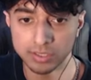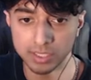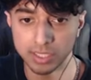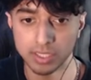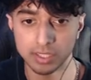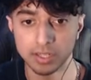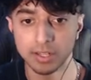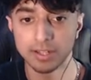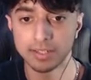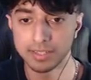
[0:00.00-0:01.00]
seen
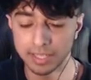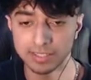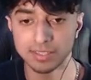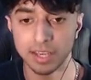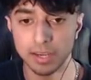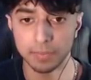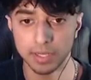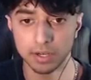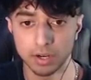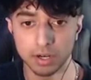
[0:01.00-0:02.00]
this tape
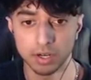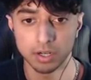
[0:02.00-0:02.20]
here.